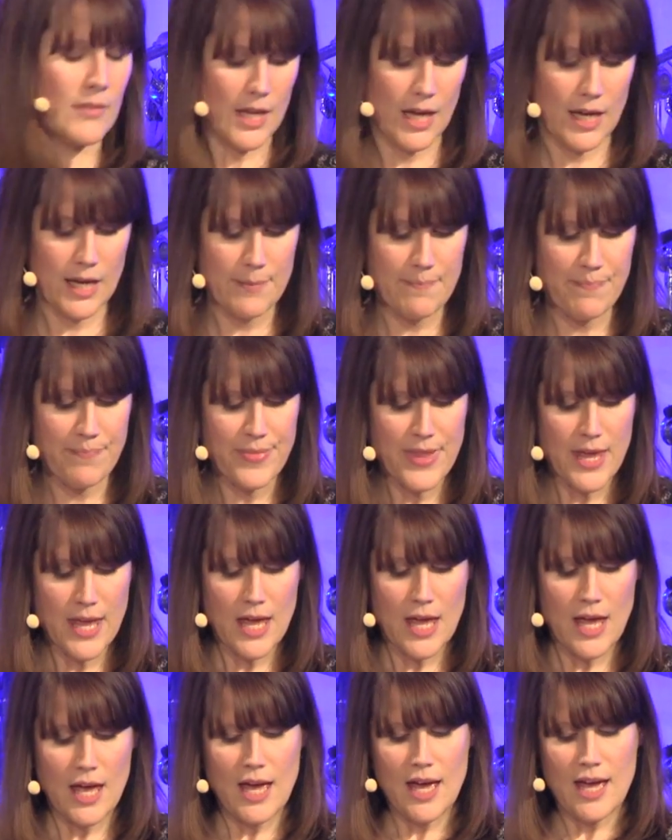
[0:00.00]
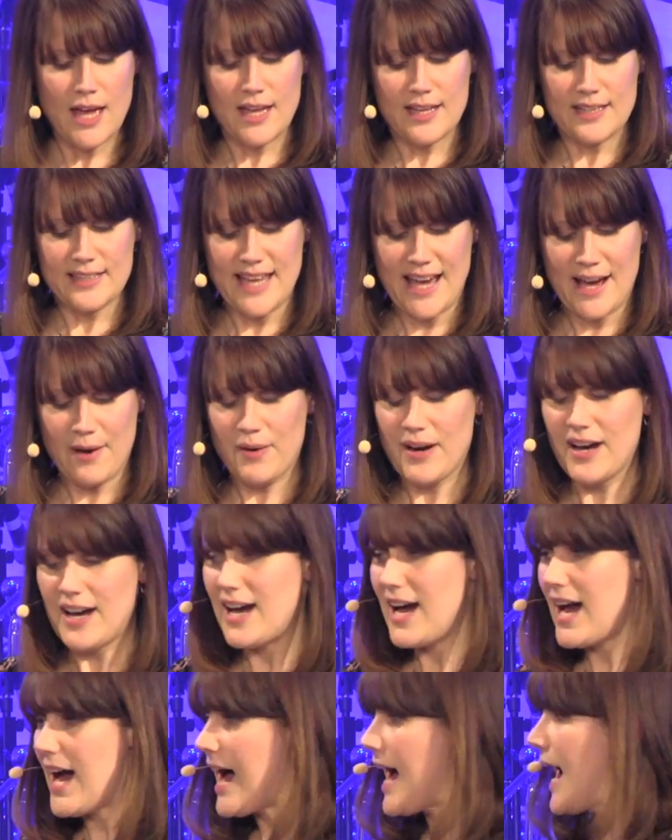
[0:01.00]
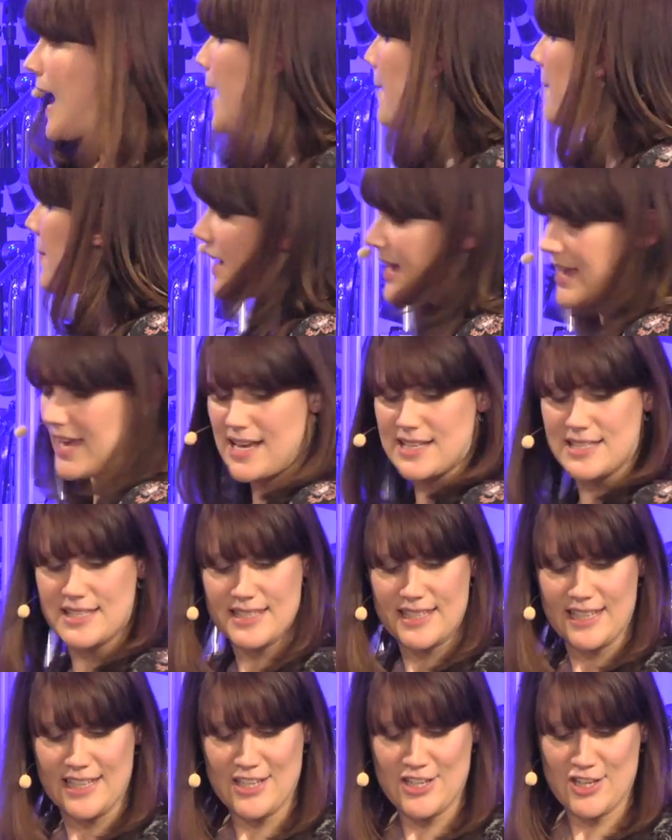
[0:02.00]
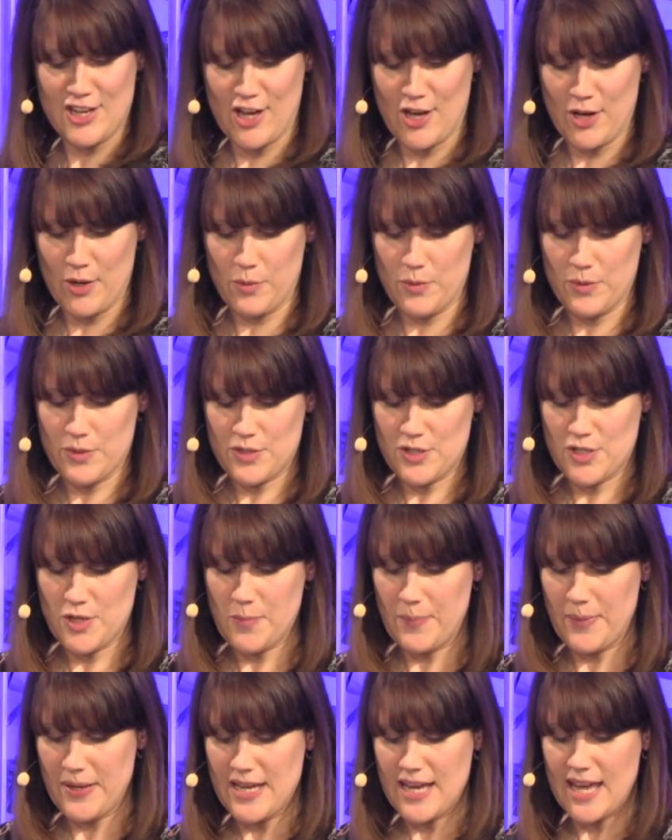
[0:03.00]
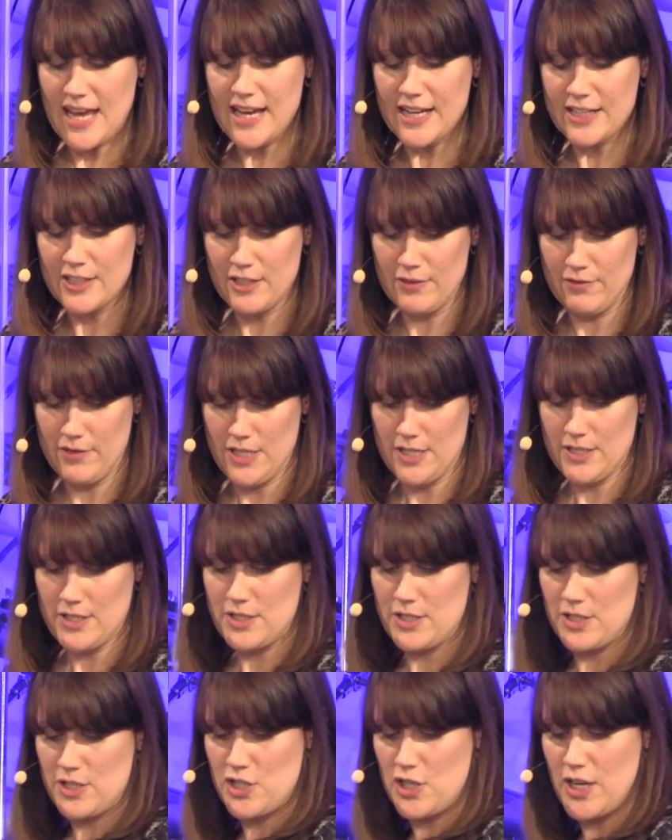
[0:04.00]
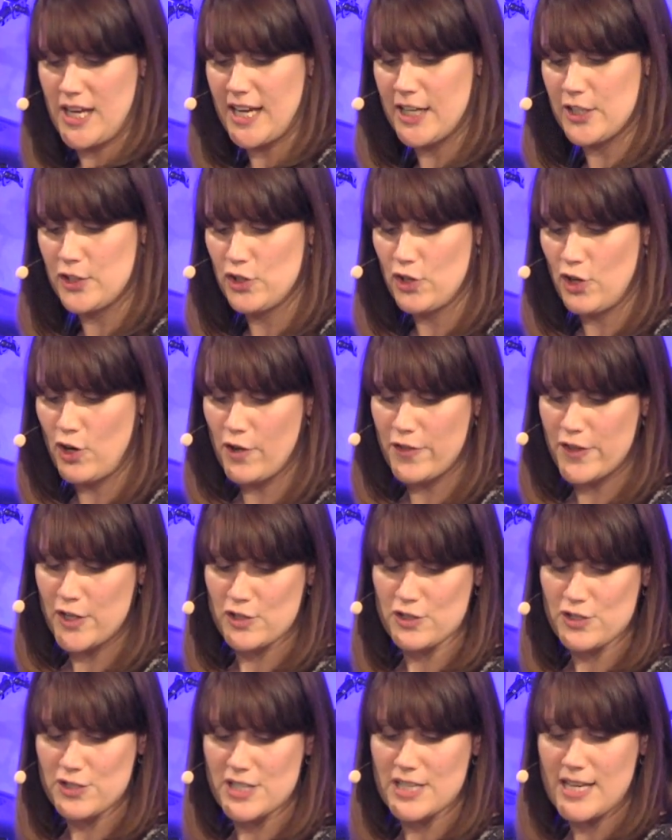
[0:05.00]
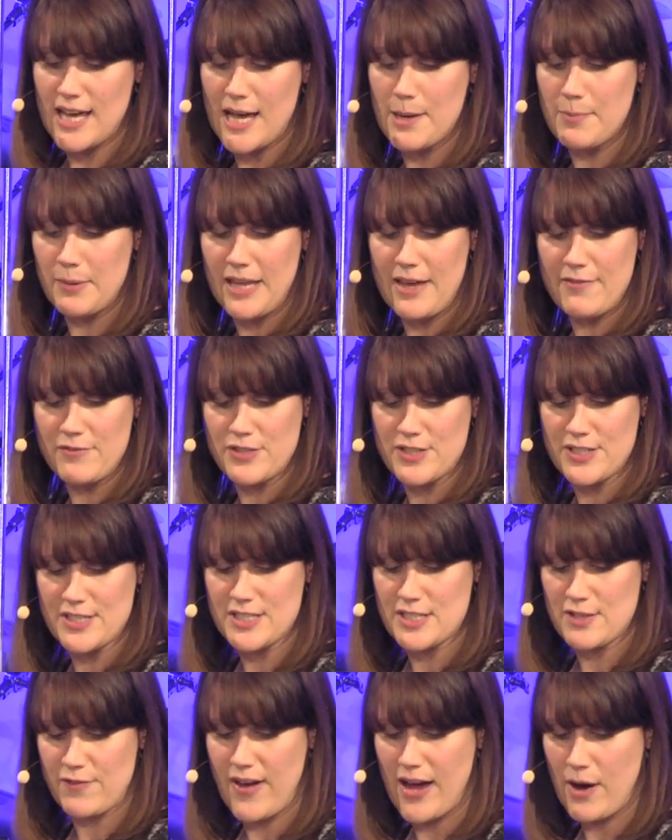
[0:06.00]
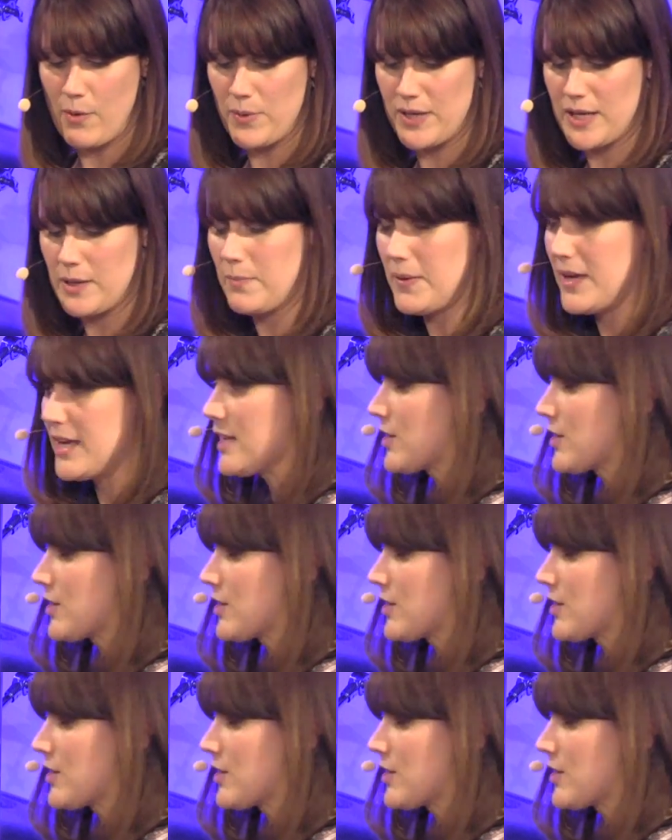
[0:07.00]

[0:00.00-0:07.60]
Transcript: Um, now, Am I asking you to be ignorant, to ignore the undeniable evidence of how we can be?